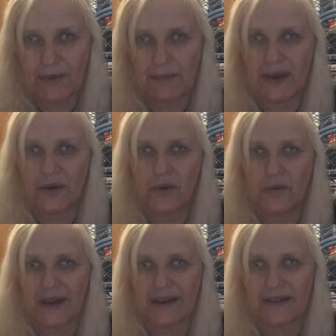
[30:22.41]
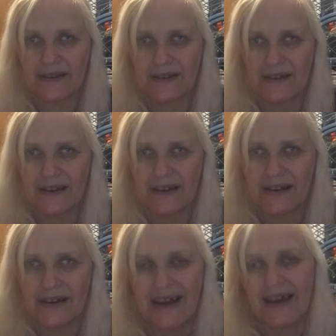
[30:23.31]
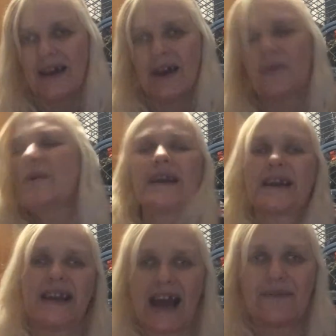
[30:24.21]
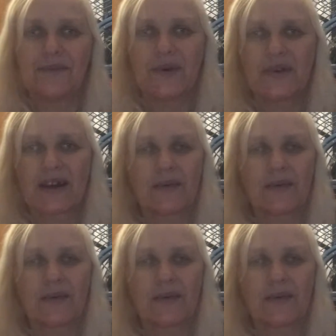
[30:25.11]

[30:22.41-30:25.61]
me always." "We can have music